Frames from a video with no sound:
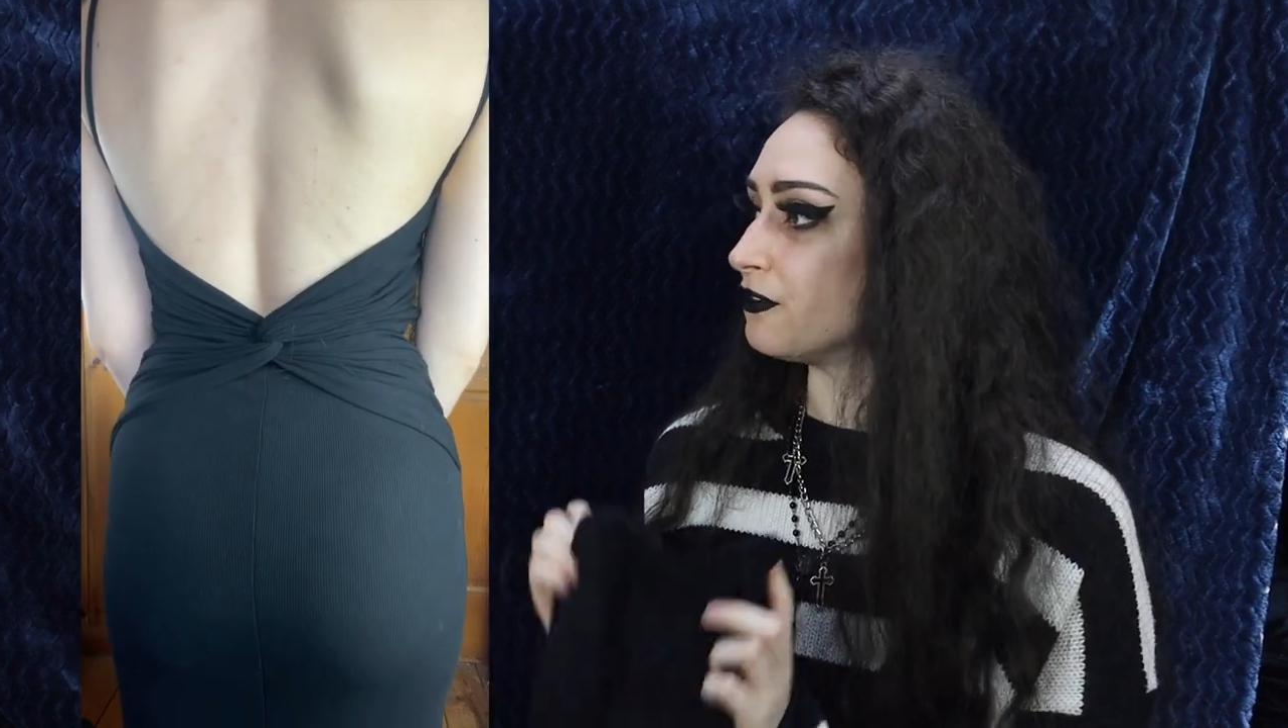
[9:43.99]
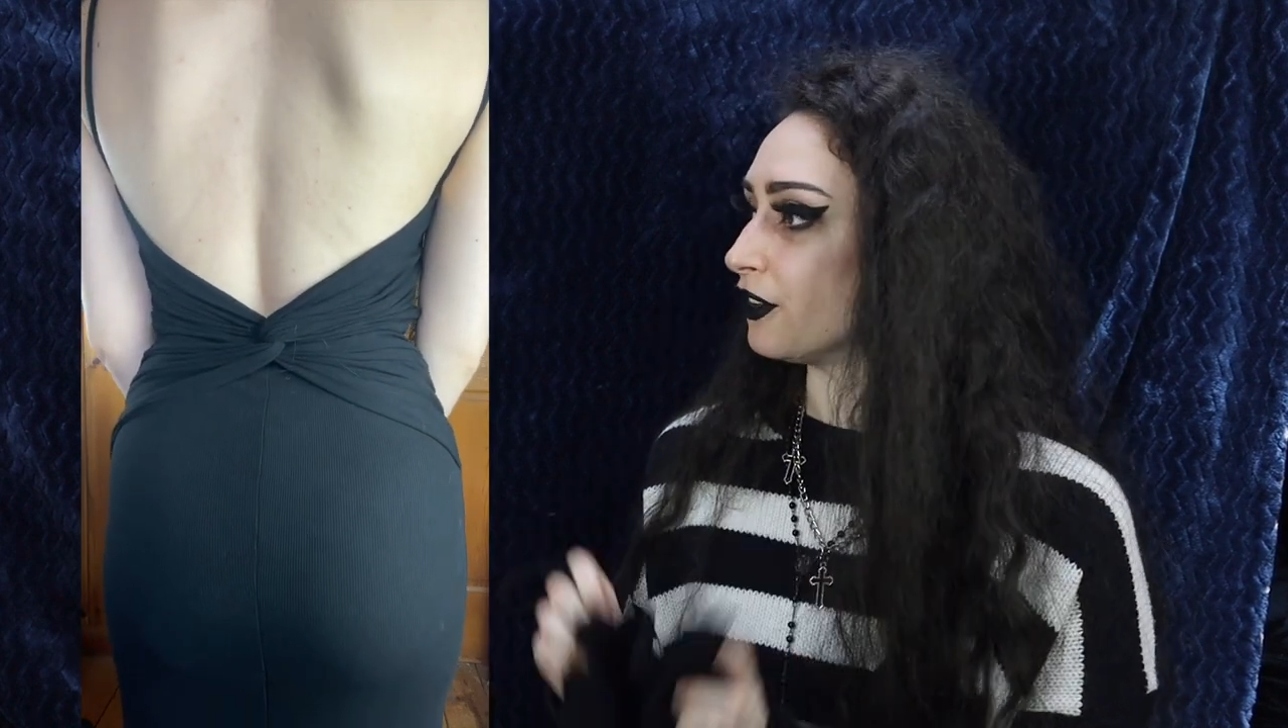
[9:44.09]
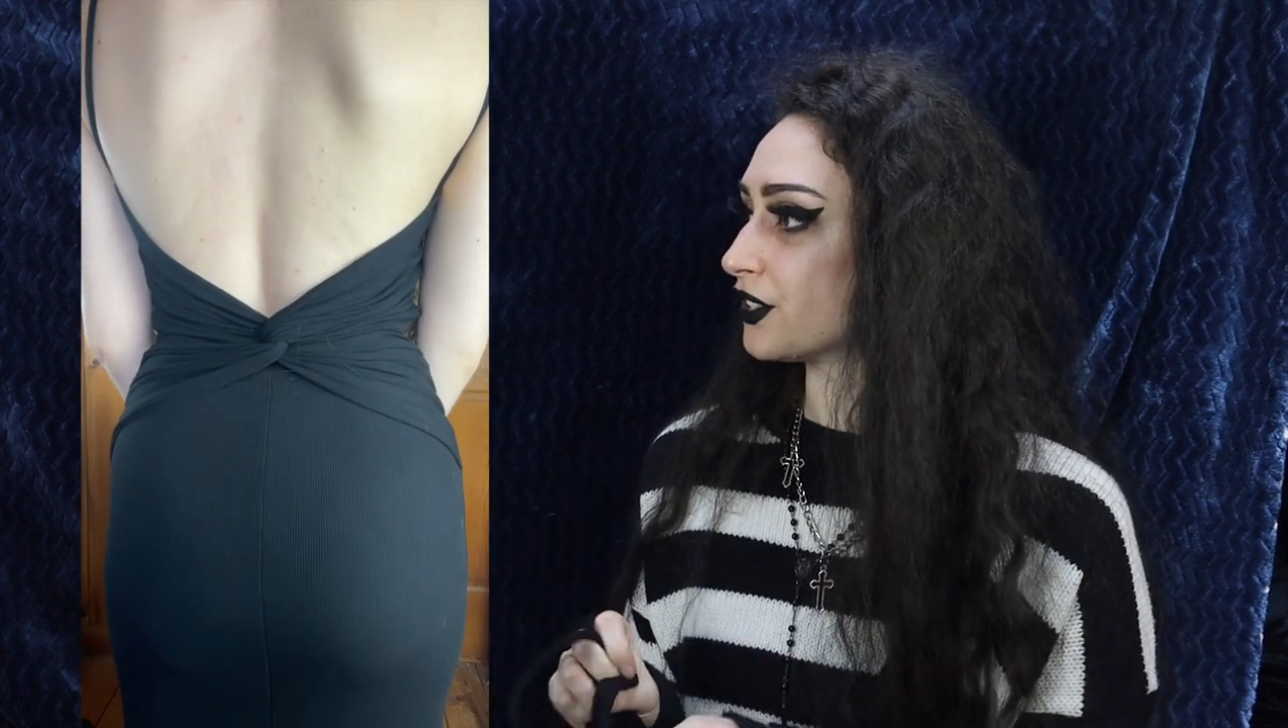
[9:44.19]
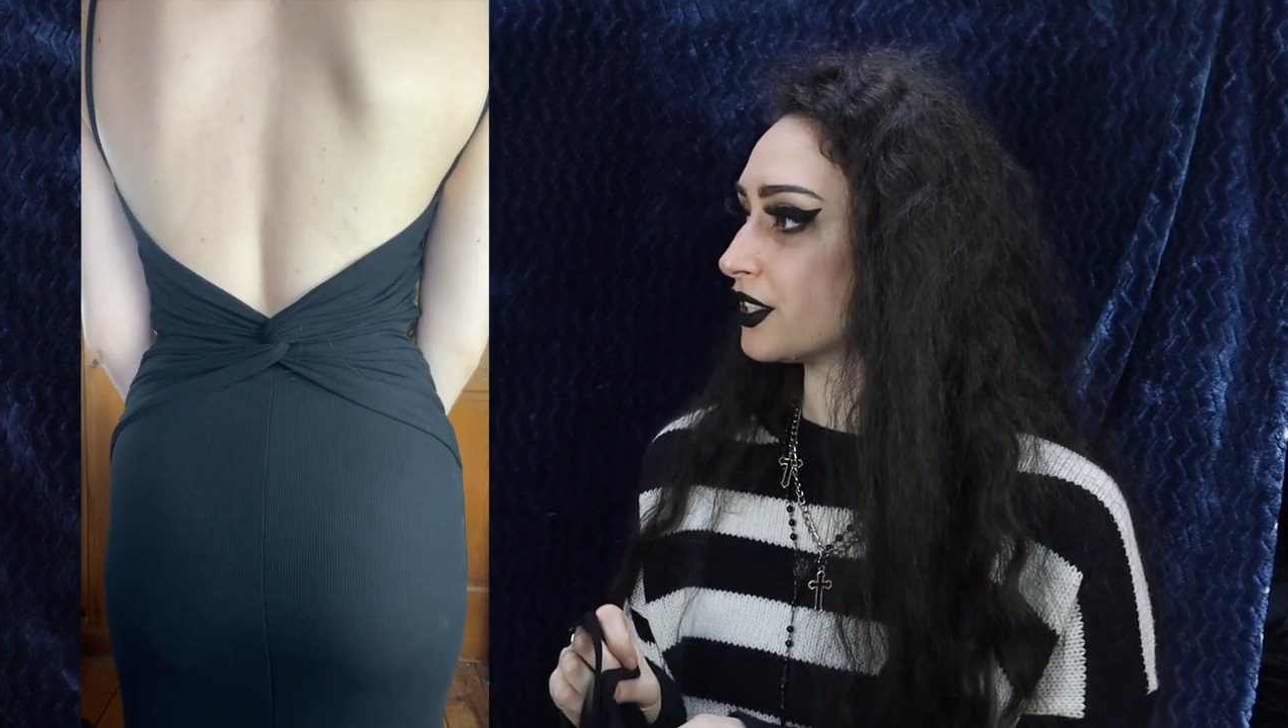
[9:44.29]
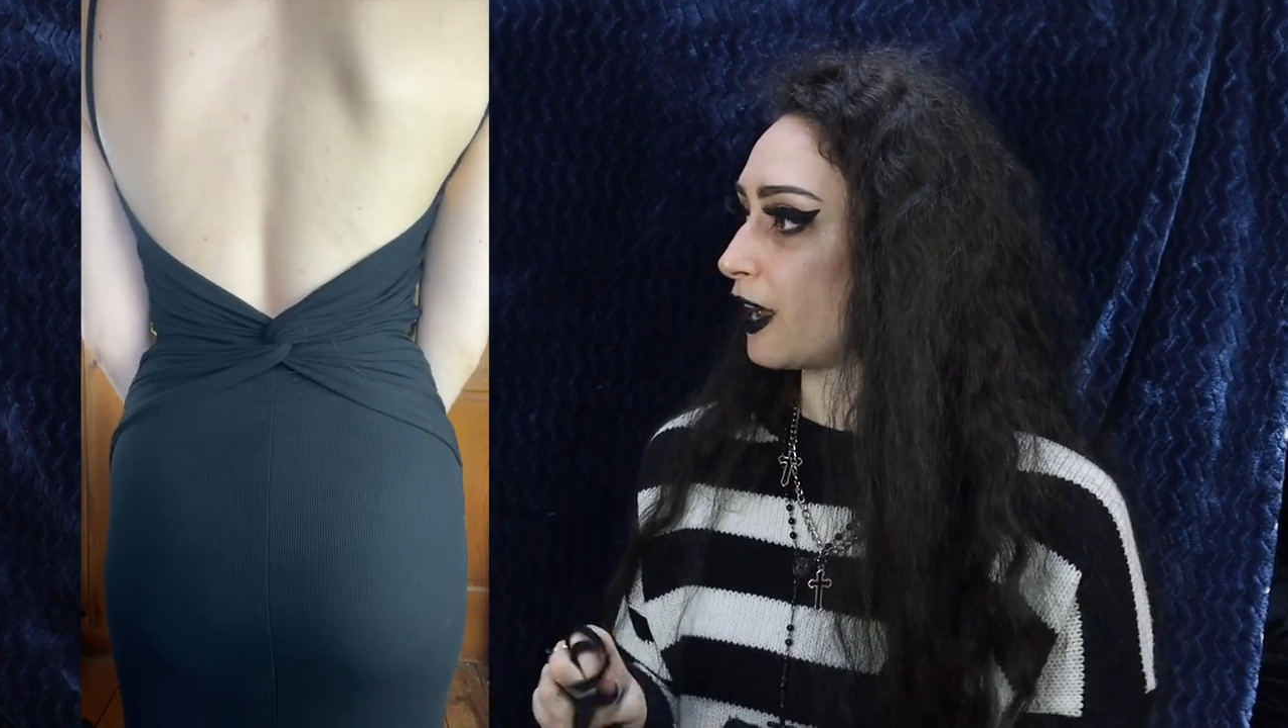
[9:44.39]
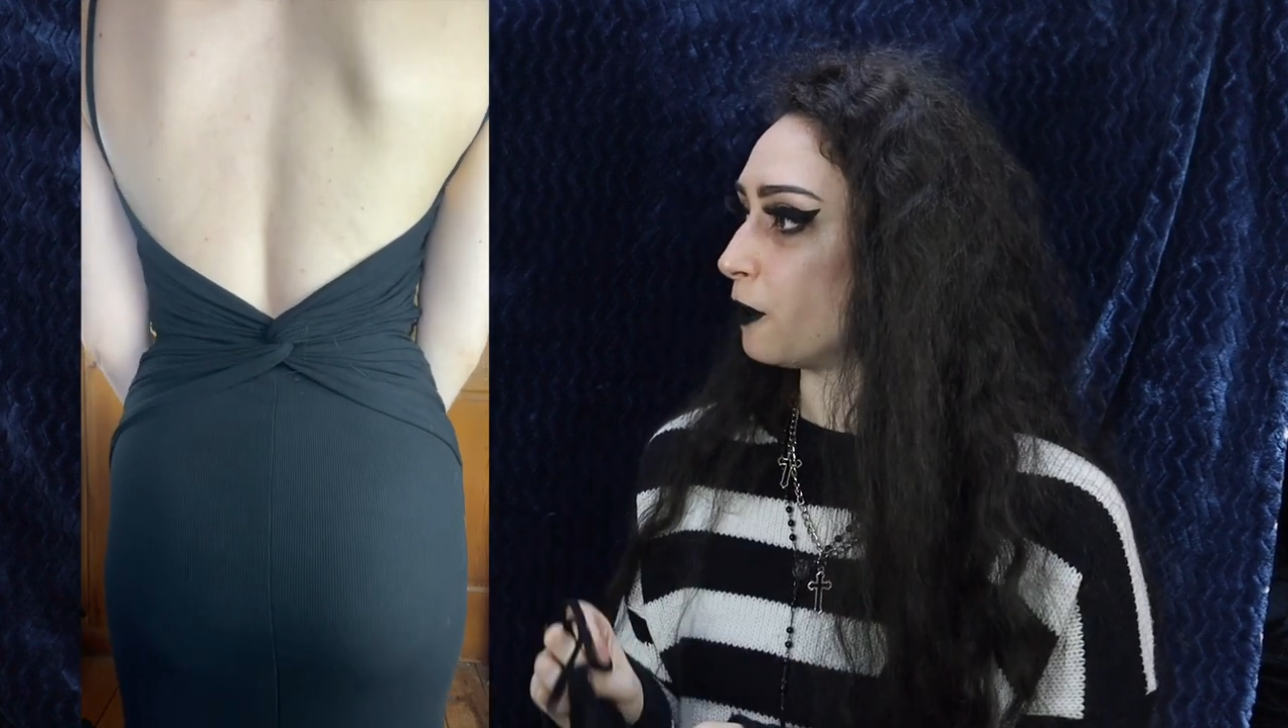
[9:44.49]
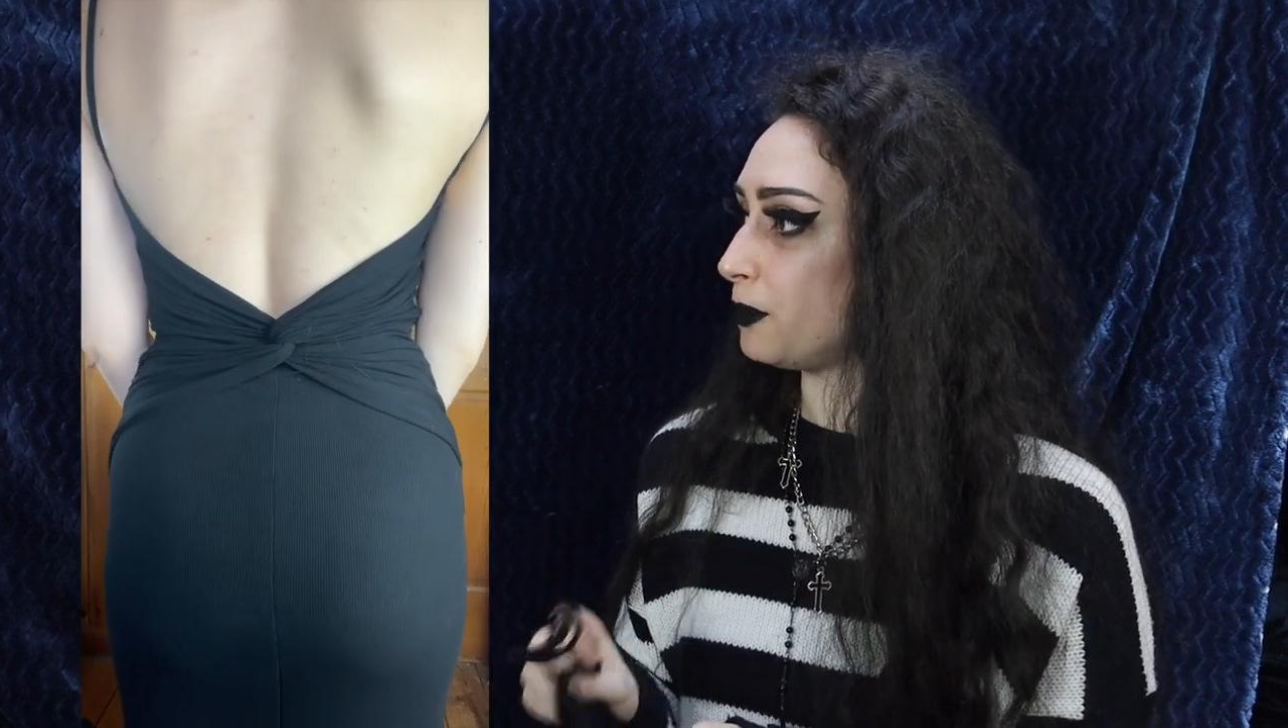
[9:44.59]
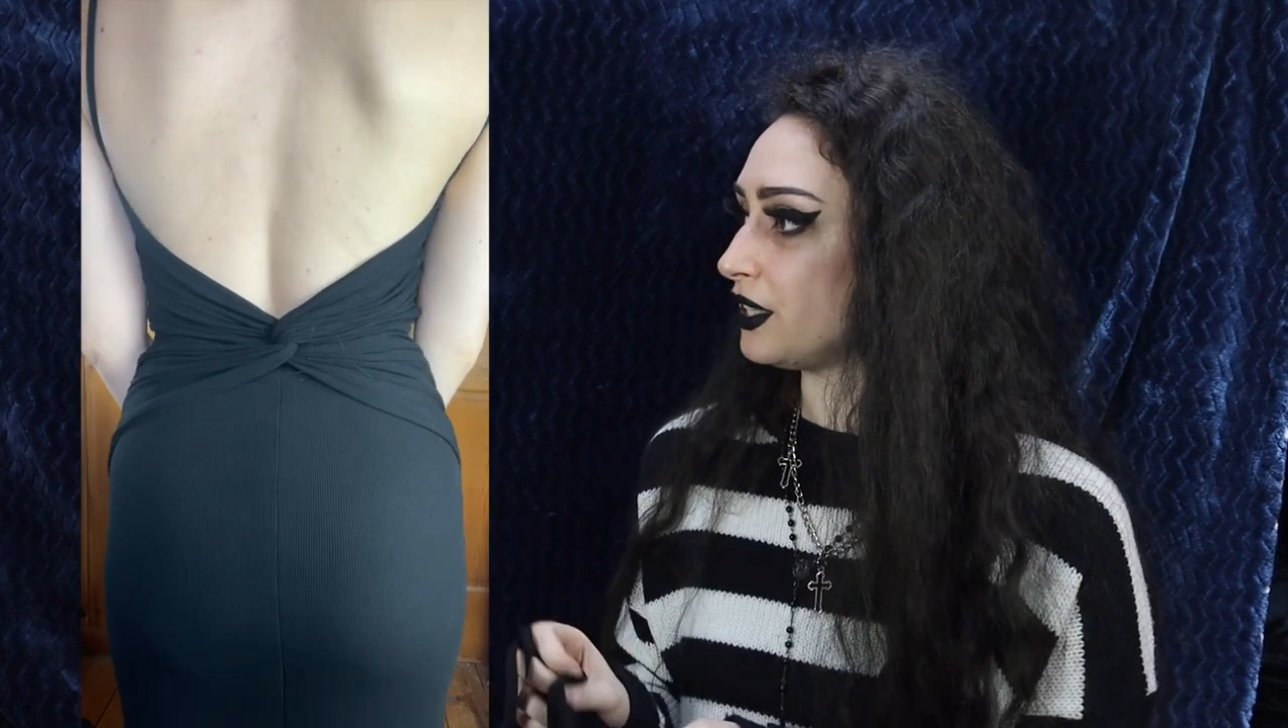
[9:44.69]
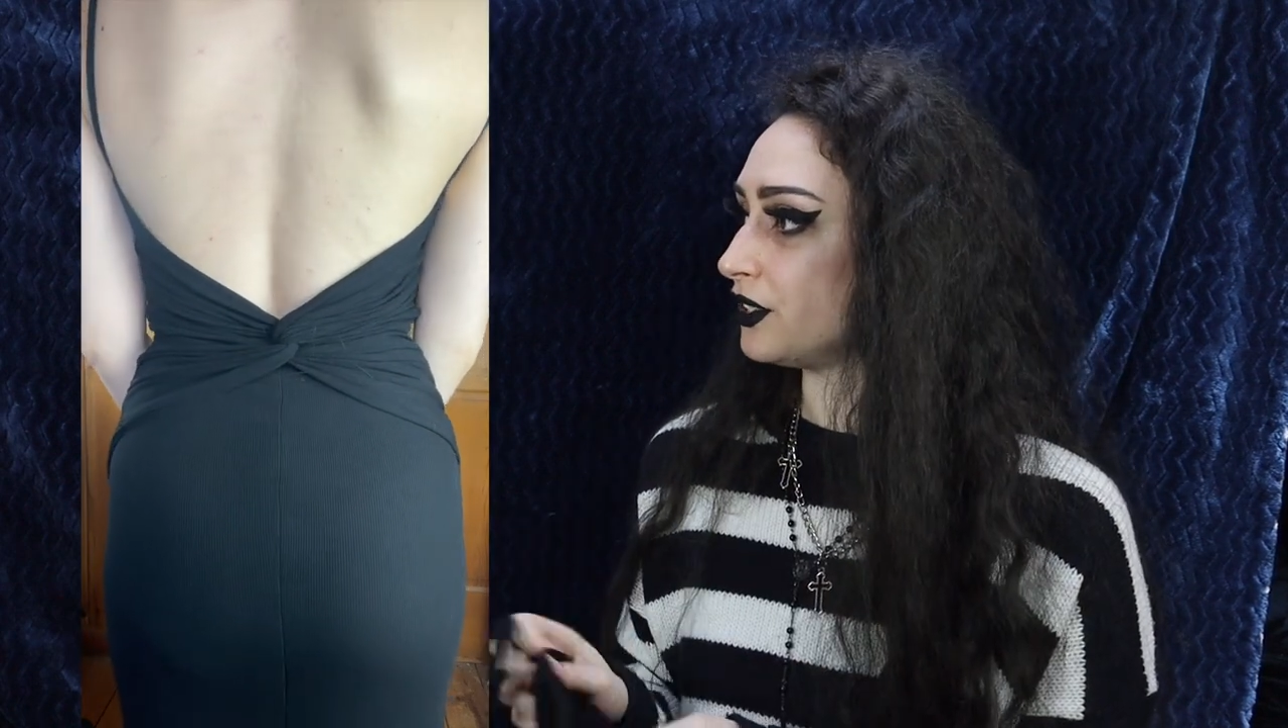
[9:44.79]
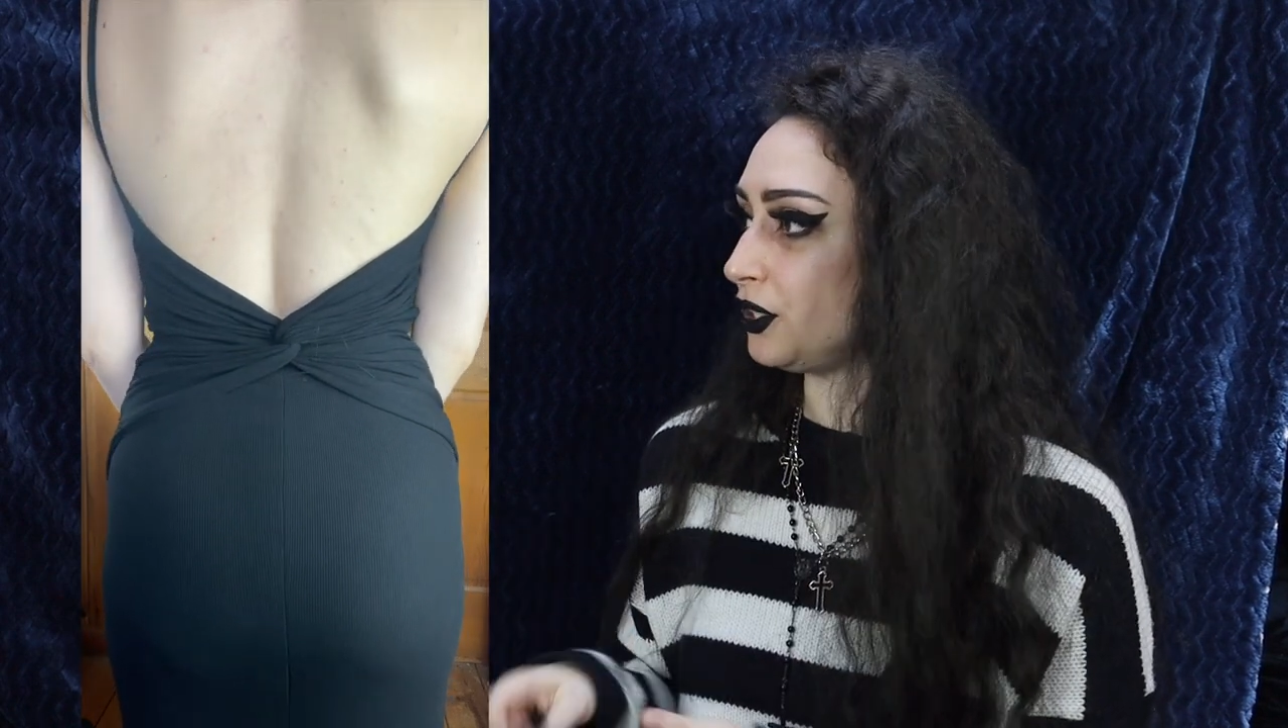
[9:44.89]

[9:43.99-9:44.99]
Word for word: versatile piece